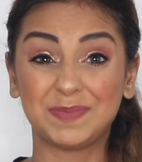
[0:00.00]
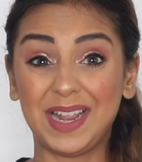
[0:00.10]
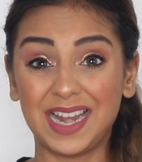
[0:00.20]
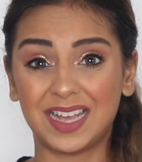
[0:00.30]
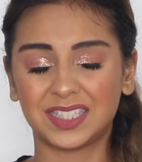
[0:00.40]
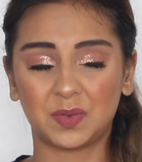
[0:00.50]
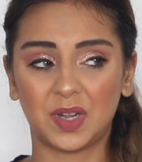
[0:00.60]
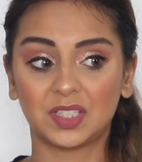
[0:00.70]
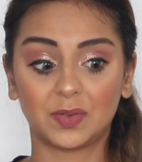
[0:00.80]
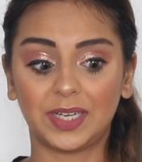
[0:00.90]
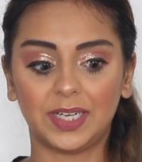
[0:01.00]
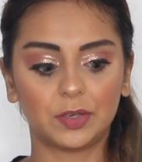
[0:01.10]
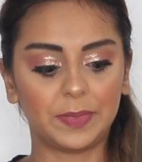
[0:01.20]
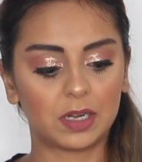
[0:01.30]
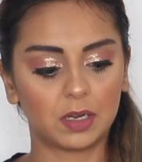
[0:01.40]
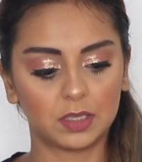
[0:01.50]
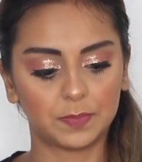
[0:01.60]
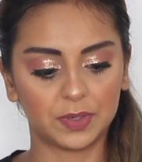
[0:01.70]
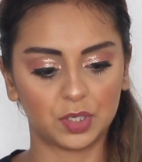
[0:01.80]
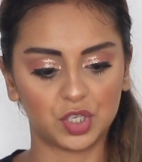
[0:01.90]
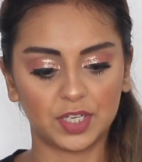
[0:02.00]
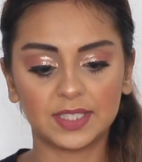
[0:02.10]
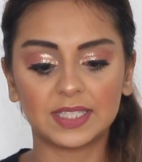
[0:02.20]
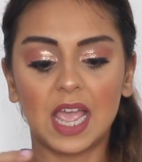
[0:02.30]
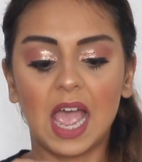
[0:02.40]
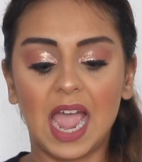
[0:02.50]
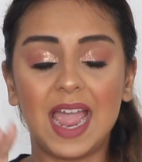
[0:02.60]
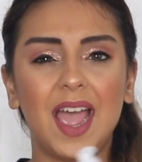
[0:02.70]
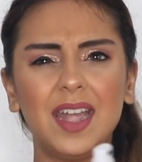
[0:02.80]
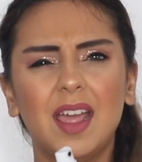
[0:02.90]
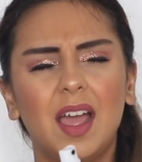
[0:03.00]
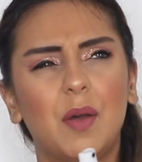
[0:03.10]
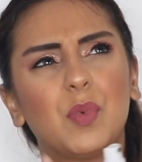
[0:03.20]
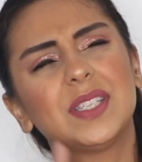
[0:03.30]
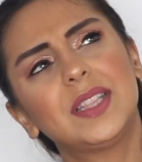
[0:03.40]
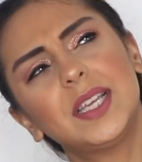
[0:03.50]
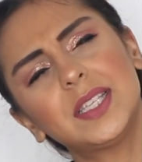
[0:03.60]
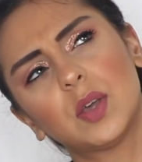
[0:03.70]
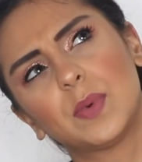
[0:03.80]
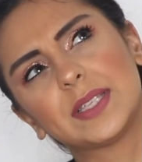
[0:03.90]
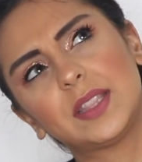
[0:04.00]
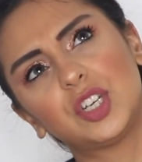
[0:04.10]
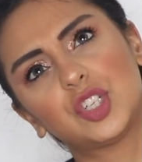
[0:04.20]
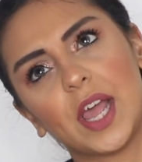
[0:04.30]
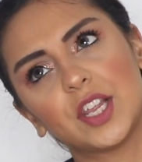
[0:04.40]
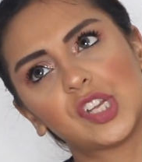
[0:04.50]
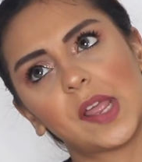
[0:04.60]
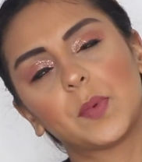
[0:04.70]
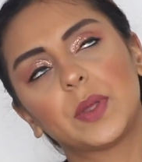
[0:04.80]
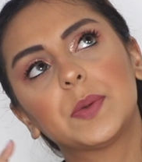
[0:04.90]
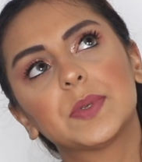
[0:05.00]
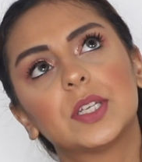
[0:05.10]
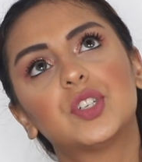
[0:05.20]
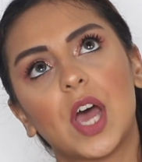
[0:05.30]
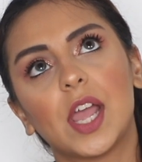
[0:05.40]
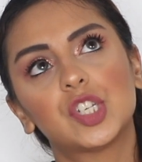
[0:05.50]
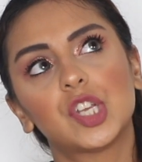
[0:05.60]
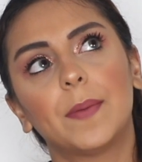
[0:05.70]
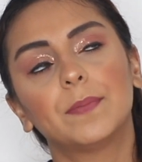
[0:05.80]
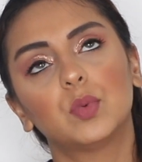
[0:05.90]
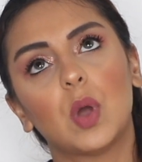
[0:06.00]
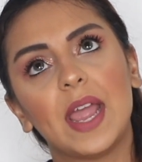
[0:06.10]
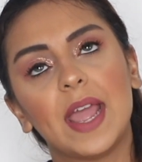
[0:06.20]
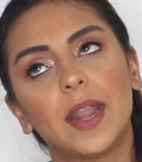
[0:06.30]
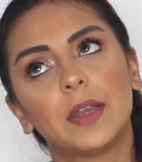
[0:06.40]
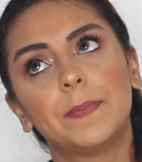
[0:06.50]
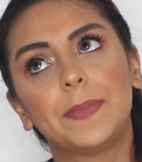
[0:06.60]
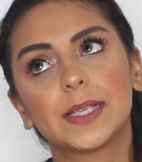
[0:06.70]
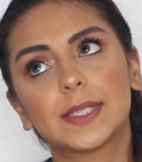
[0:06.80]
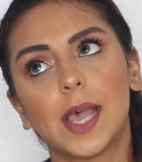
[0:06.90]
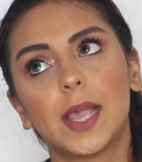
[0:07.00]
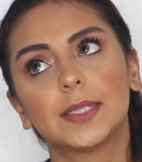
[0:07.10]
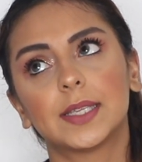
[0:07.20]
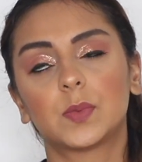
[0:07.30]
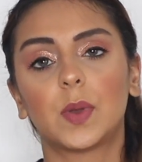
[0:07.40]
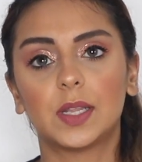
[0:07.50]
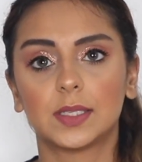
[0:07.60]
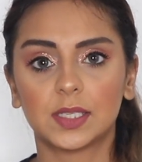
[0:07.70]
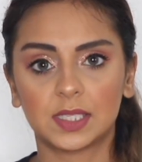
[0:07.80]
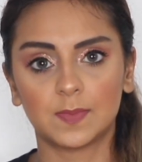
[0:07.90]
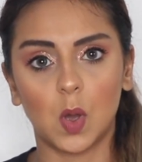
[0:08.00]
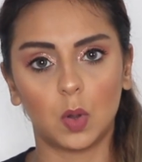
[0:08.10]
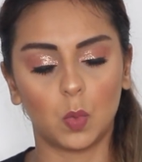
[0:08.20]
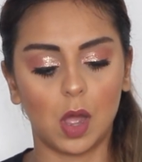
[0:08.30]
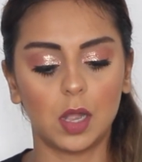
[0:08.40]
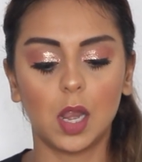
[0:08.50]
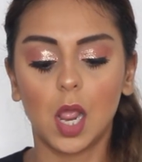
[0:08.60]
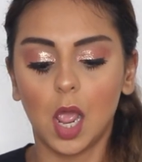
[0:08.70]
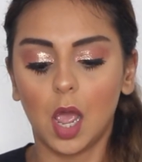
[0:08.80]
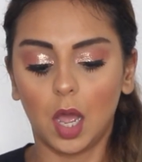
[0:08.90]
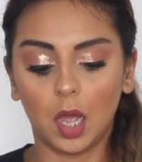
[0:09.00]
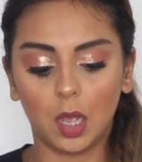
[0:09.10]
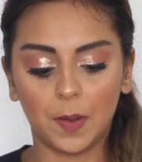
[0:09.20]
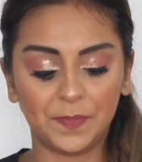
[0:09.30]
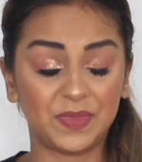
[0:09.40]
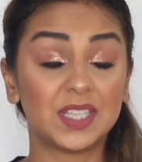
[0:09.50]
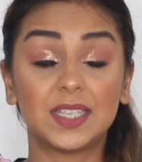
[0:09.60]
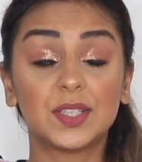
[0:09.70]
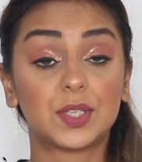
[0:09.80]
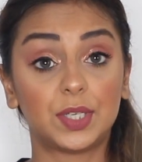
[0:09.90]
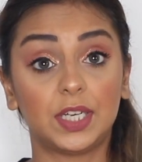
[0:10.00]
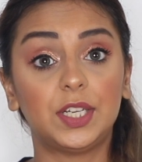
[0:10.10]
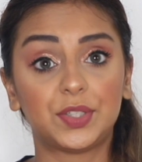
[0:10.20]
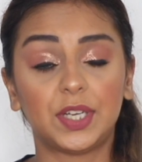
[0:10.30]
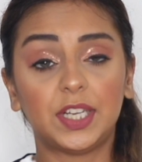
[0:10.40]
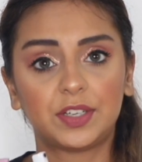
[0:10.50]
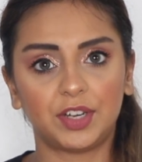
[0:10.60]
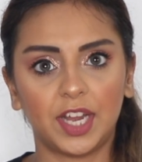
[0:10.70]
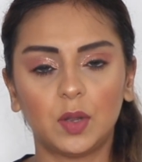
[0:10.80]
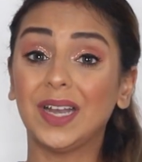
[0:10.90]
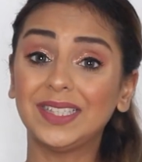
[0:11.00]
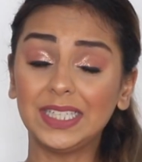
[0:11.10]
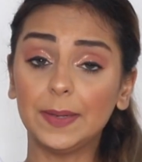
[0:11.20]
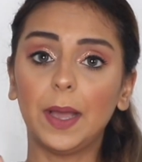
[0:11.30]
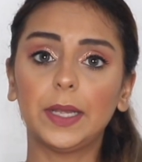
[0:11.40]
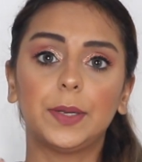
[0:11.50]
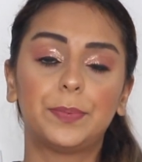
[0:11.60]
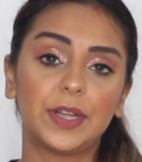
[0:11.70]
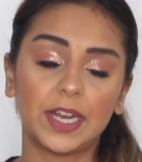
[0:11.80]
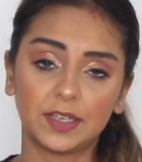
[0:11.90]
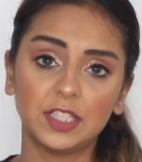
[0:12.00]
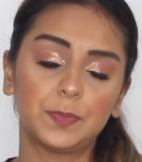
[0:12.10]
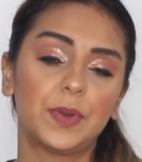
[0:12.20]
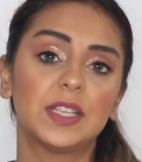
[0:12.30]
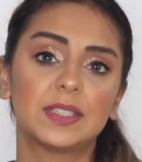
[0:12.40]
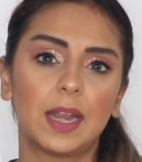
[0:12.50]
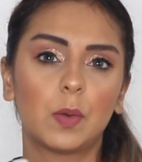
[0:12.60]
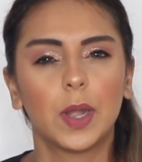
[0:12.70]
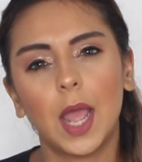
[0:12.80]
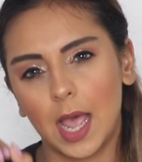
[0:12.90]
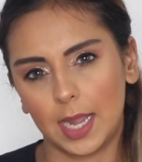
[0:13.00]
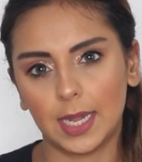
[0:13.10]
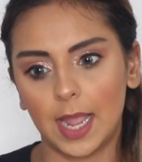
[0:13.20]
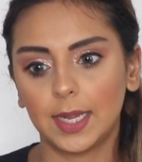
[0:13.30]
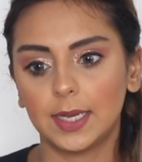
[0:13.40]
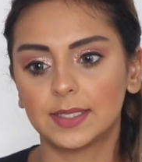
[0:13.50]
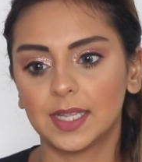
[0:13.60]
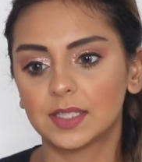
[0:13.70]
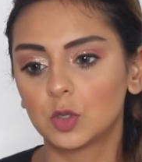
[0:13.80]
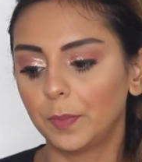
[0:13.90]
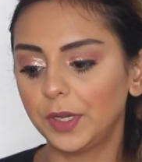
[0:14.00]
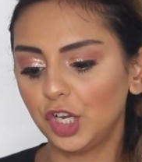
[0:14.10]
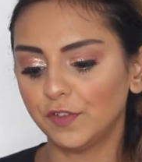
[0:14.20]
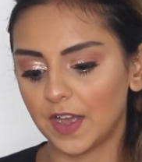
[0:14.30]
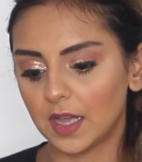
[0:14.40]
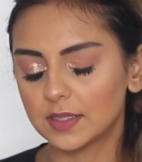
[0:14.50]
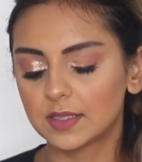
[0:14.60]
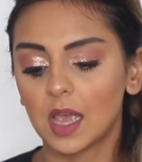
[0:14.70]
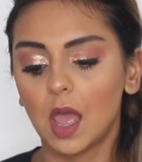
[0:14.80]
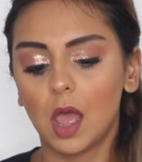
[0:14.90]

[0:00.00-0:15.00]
was my last one, so I need to make another purchase. I had, was it this or was it the dry shampoo? I think it was the dry shampoo. I had in a big size as well as a small one. This is really, really great. One thing about heat protectant sprays that I want to highlight is that so many of us